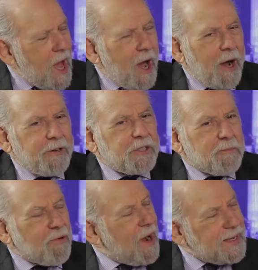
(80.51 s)
Are you
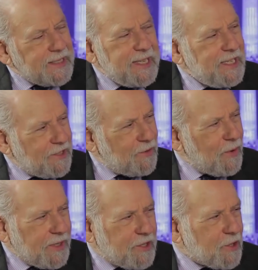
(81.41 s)
surprised he's
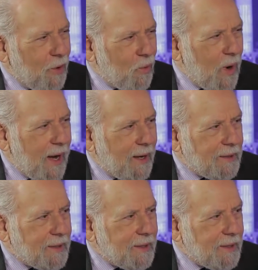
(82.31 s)
doing so well?